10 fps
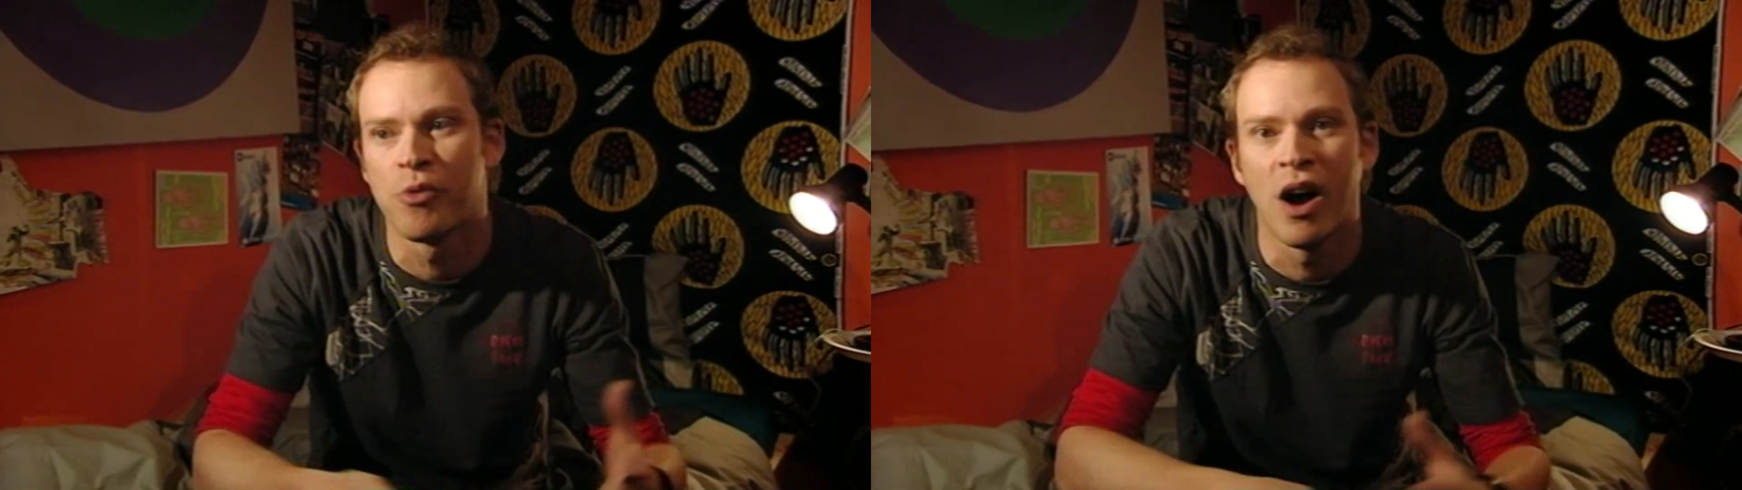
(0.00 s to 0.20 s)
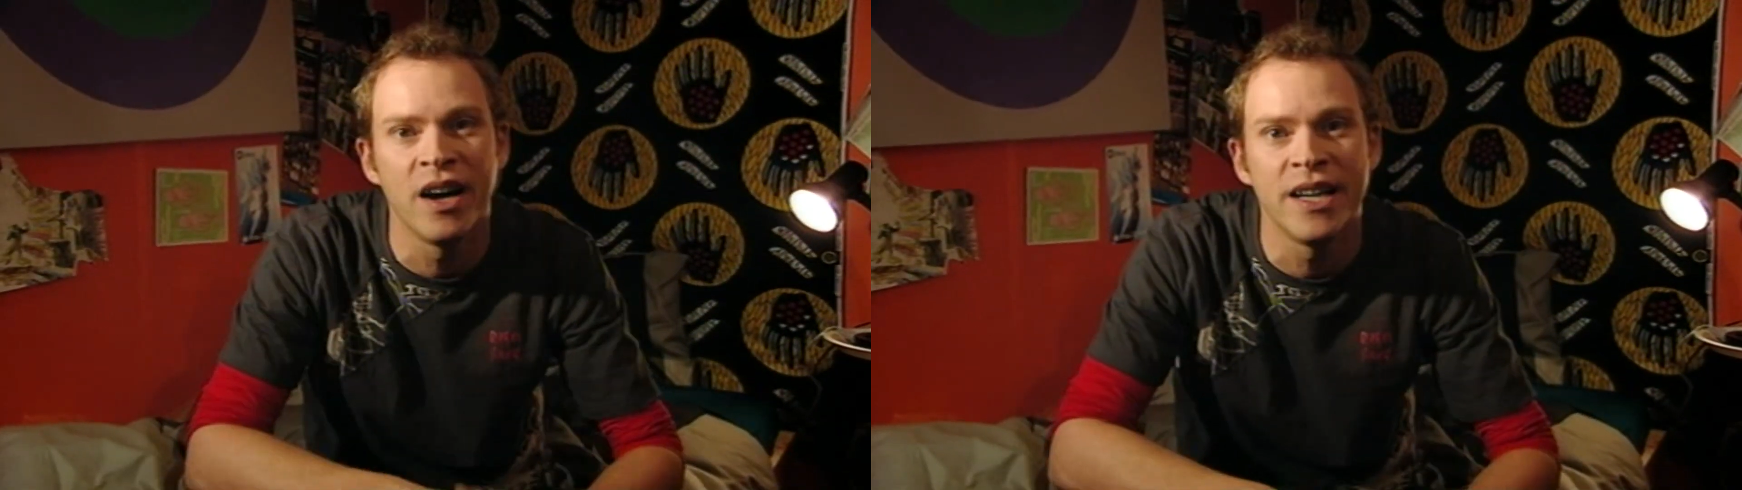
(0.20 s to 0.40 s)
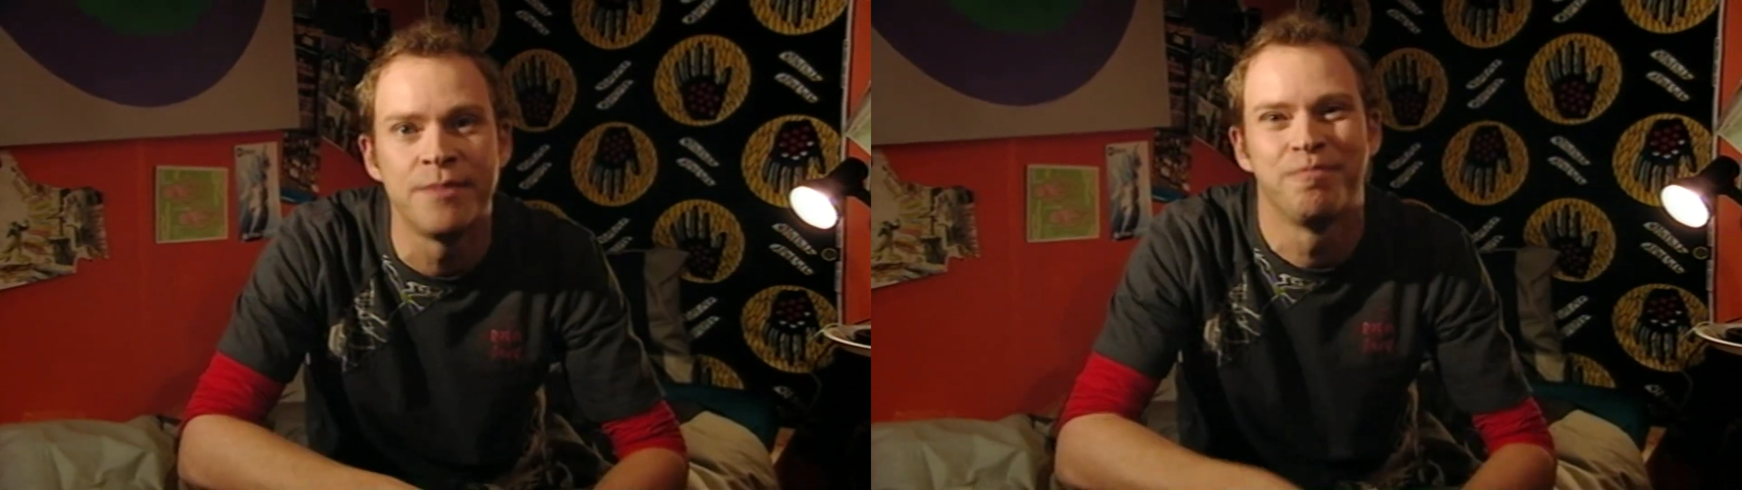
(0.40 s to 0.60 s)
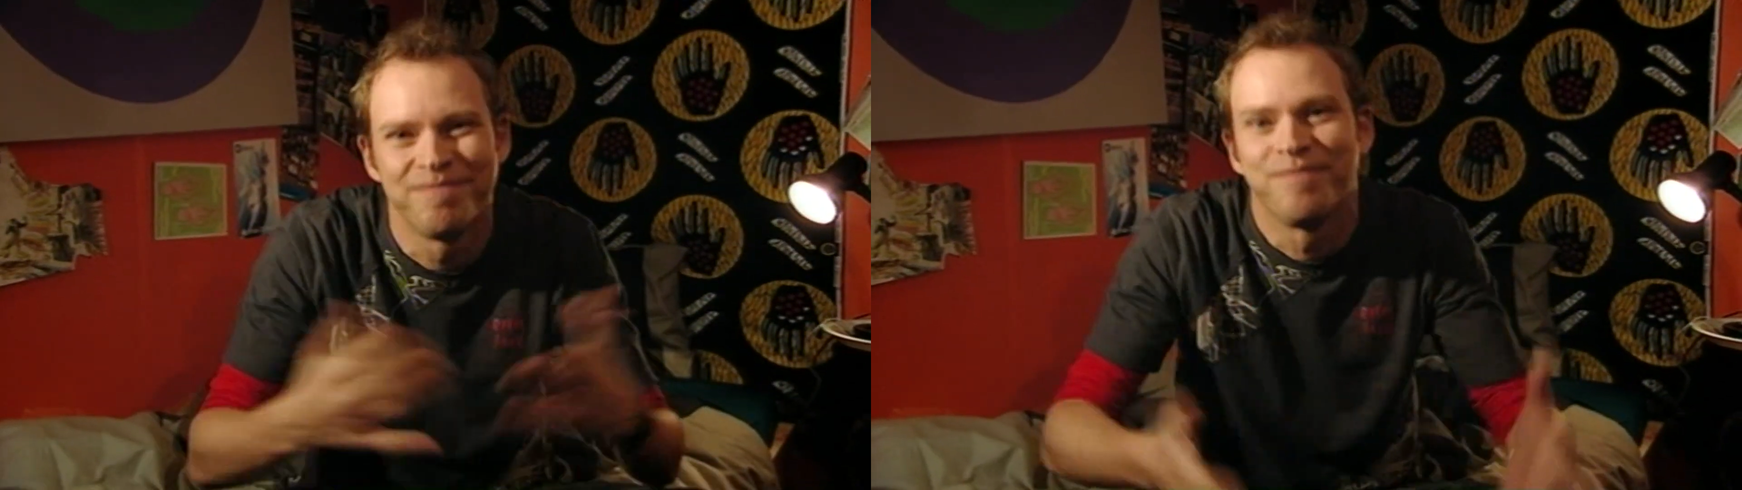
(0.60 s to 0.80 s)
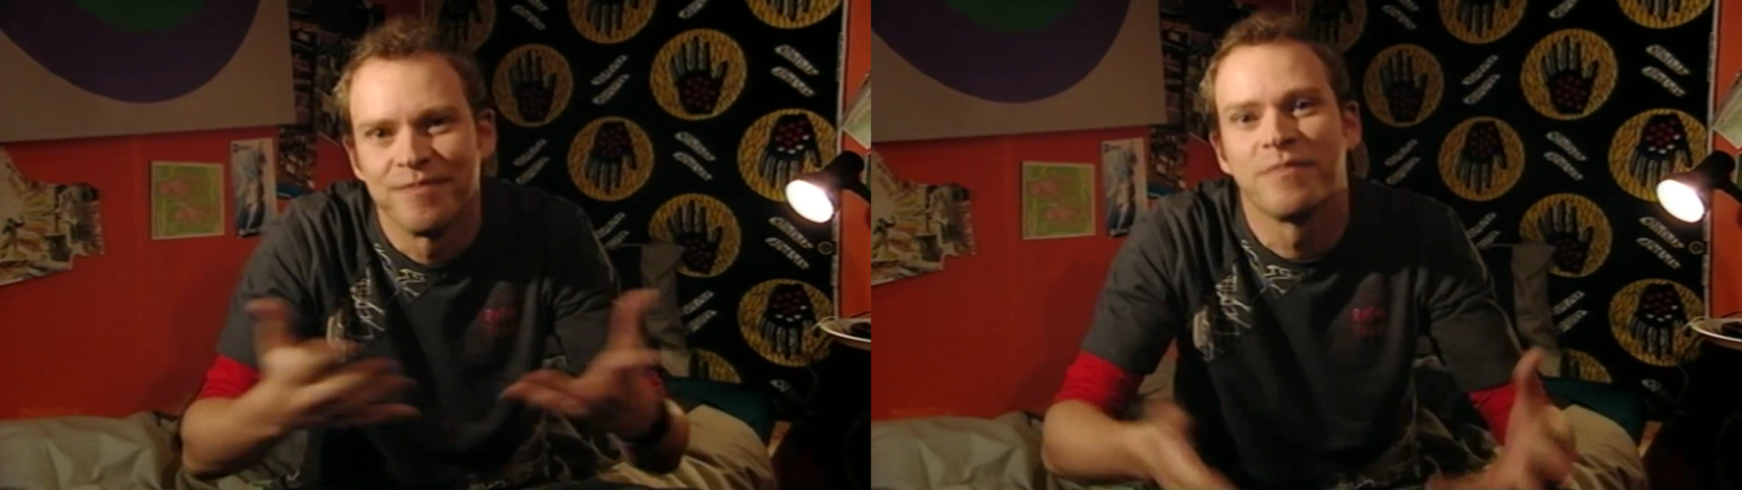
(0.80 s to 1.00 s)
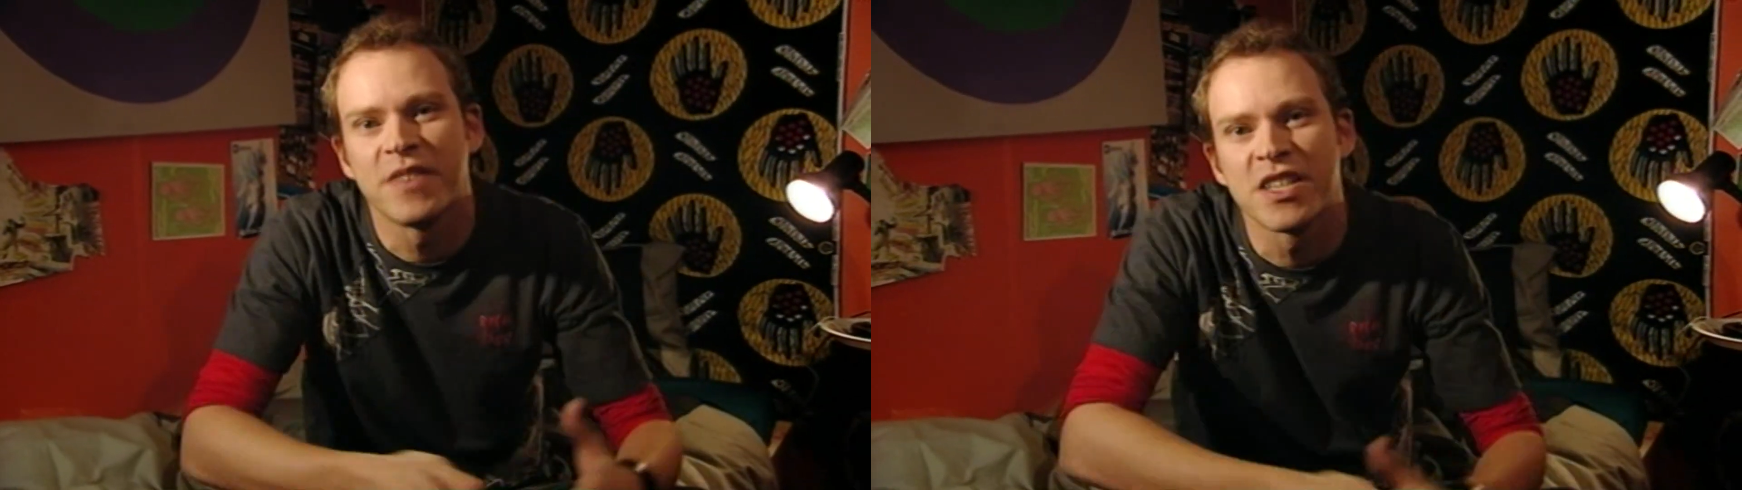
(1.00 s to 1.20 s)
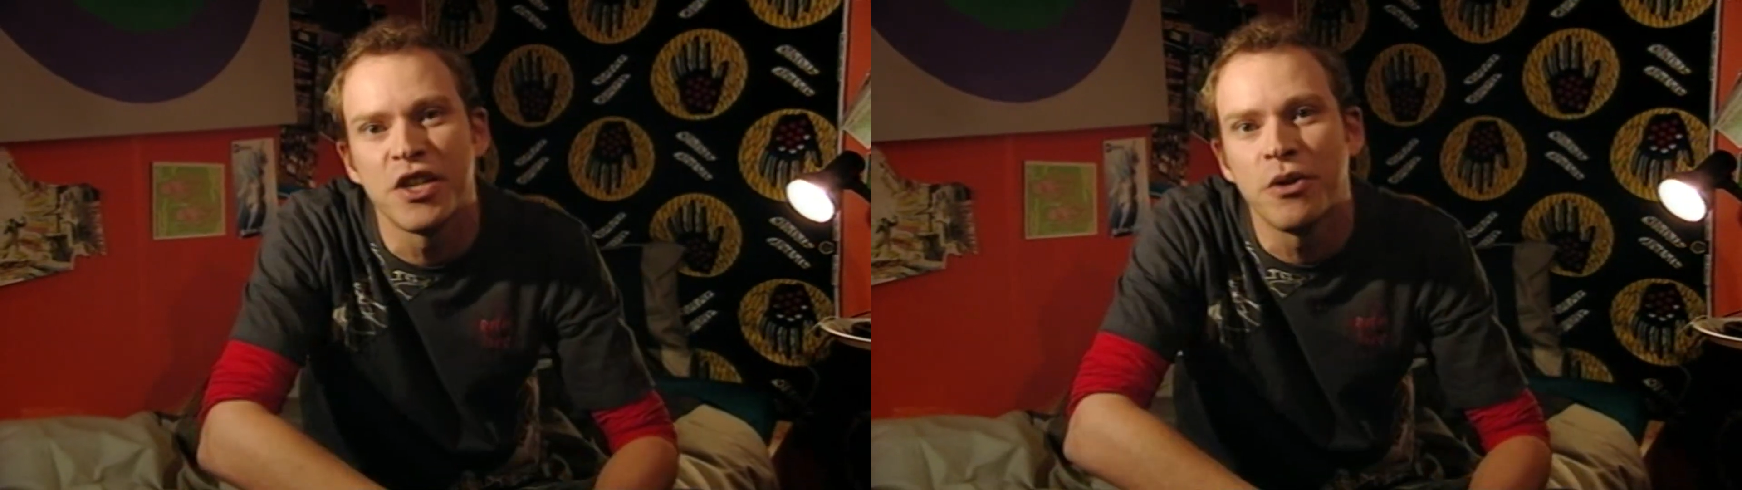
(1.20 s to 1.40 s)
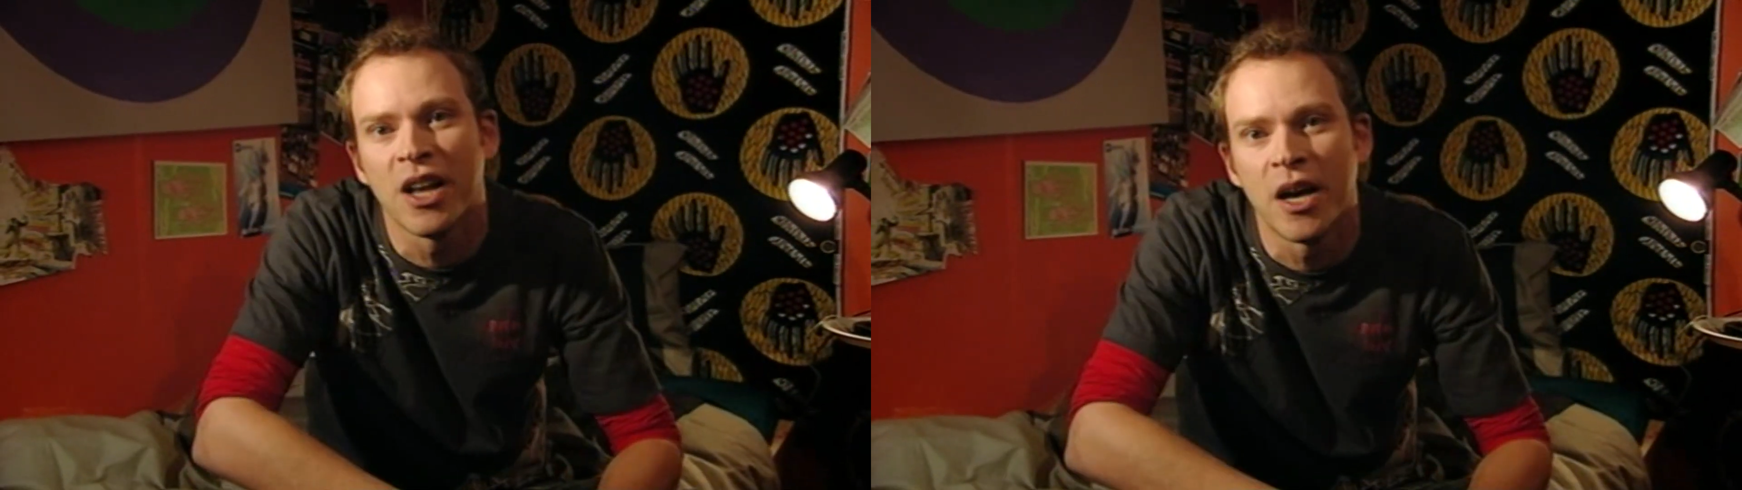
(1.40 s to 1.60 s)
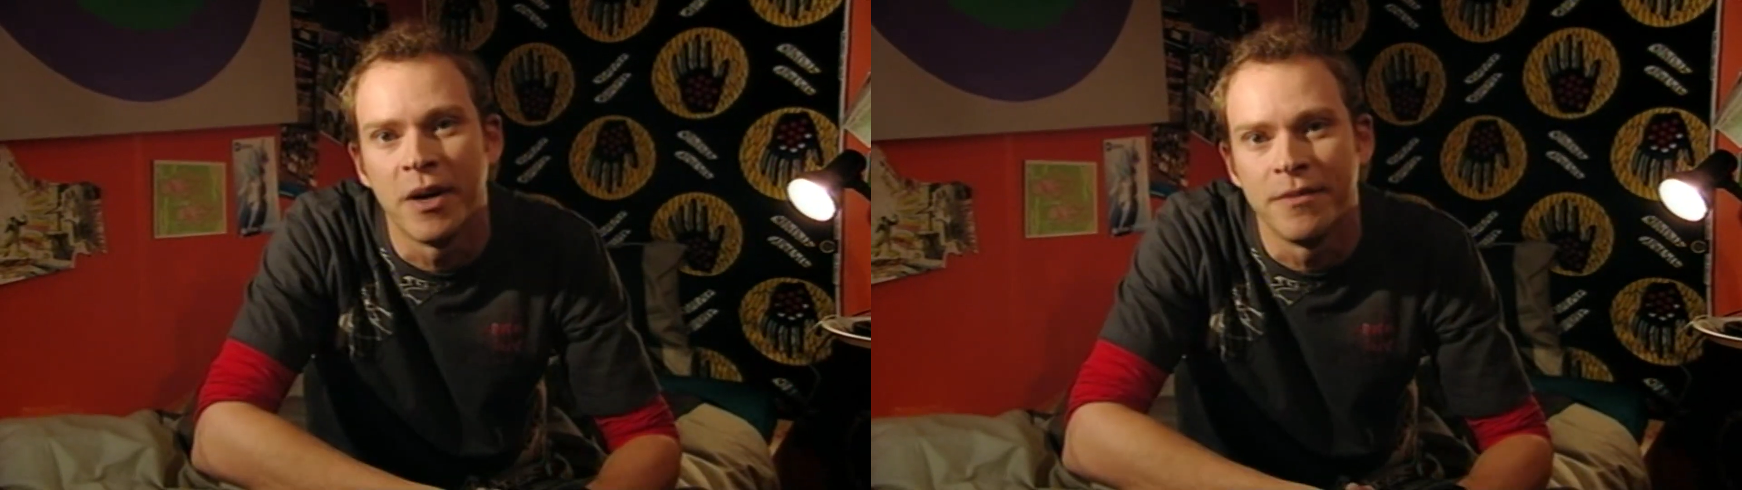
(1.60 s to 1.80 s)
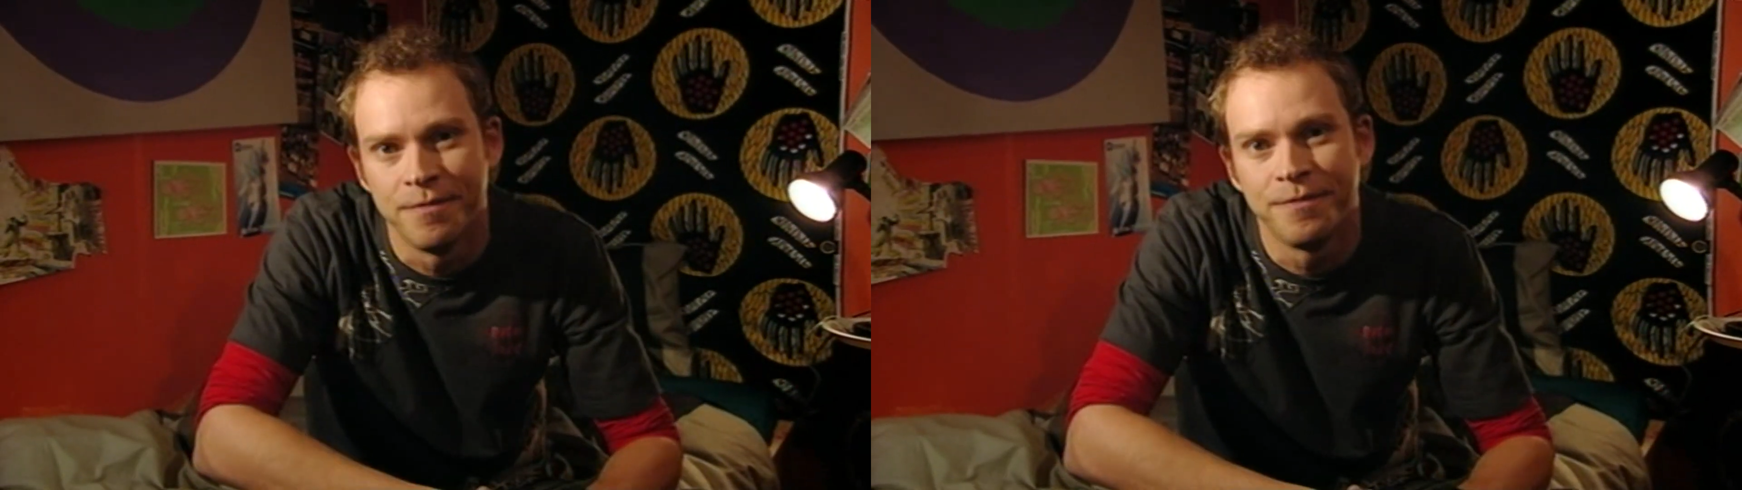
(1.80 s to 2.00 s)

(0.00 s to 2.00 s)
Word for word: ride. There's a new climate.